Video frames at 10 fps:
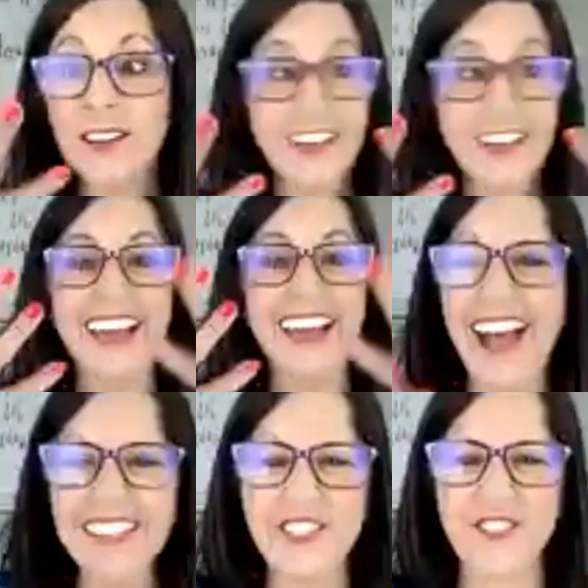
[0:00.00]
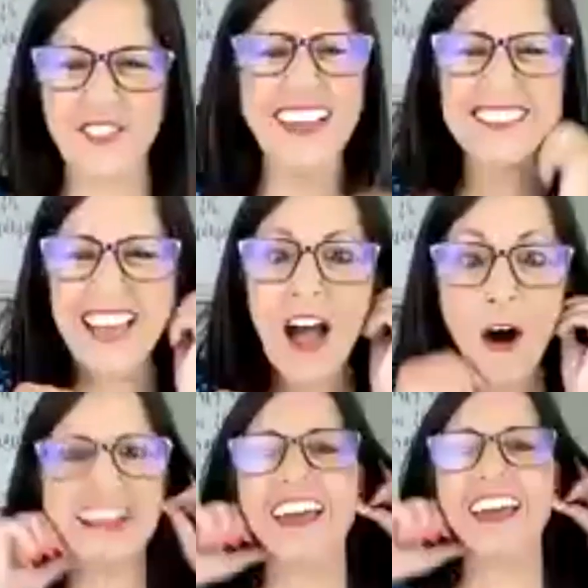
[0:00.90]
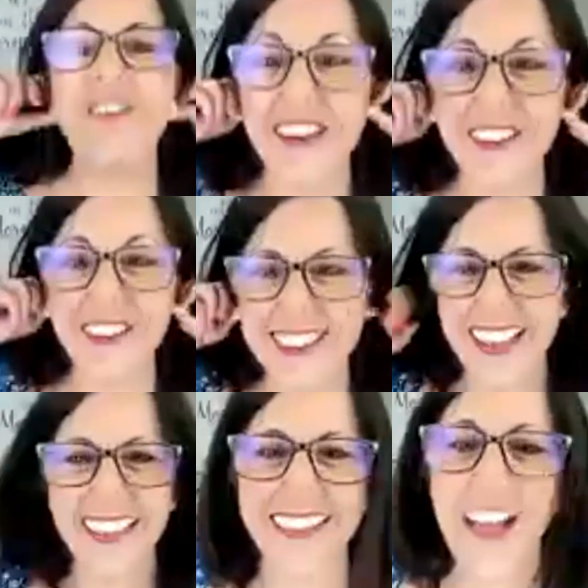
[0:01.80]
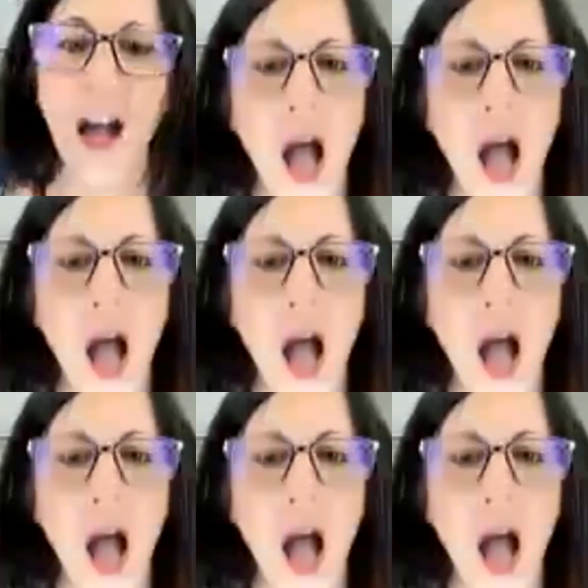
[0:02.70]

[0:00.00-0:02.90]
look at, I just realized that I got no earrings on. Like,